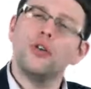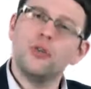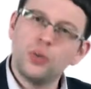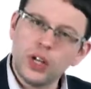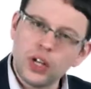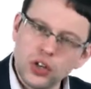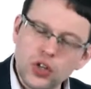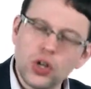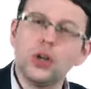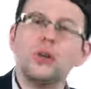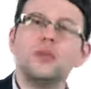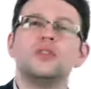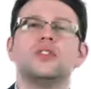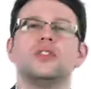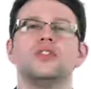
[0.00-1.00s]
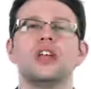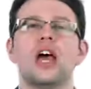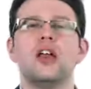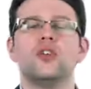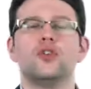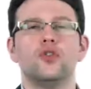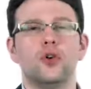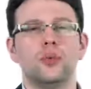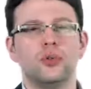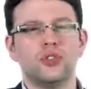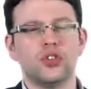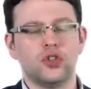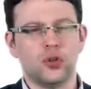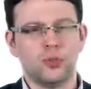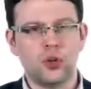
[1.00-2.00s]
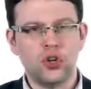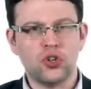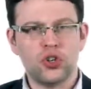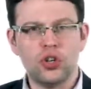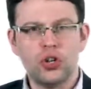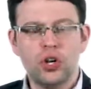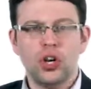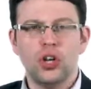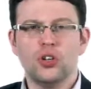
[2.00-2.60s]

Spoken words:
We can use the standard normal distribution